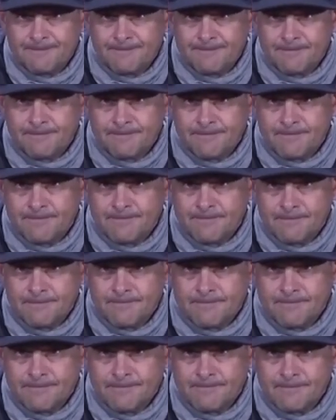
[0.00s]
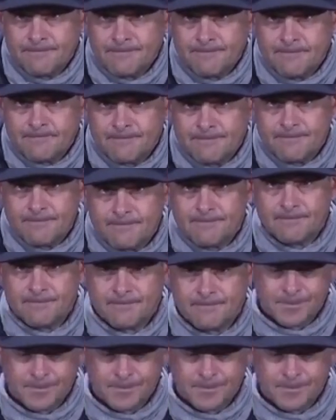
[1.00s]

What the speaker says: Nothing is said.